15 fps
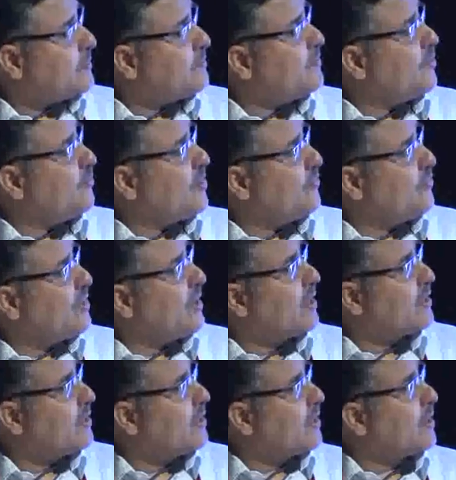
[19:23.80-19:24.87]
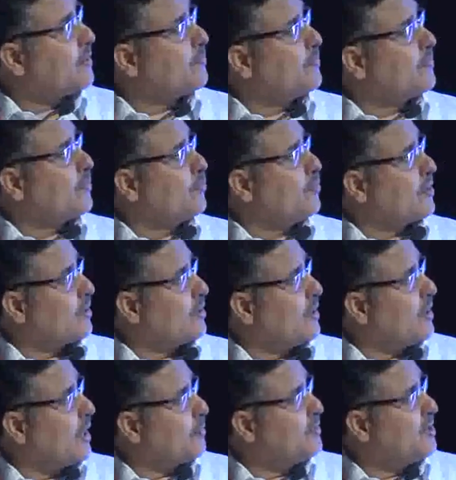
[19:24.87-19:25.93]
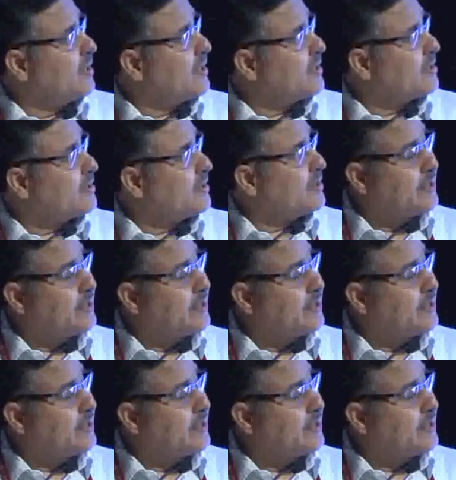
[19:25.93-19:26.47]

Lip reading: when we are going up the ladder there.